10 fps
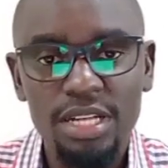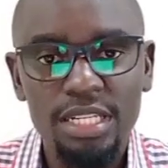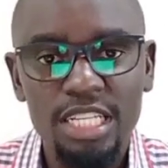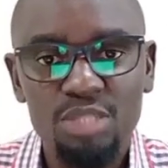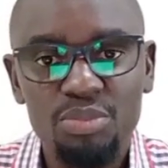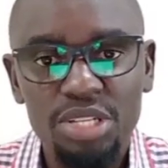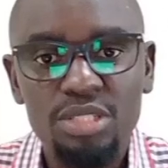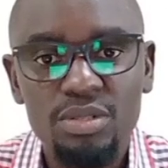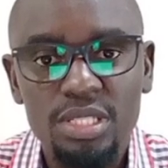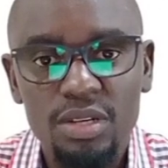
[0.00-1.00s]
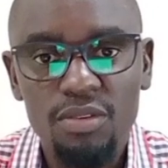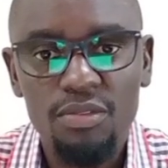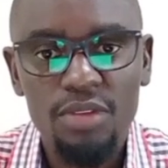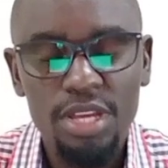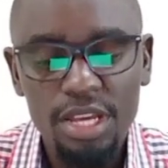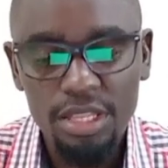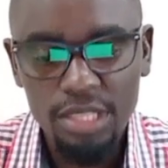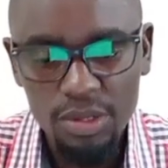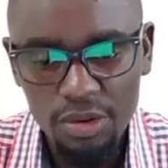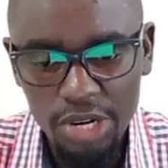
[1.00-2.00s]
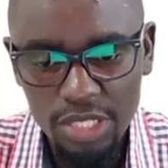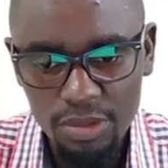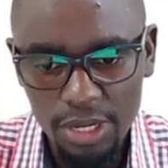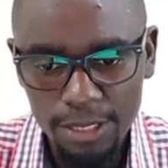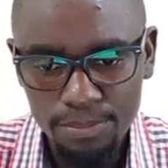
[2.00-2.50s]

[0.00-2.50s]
and express yourself in the correct way.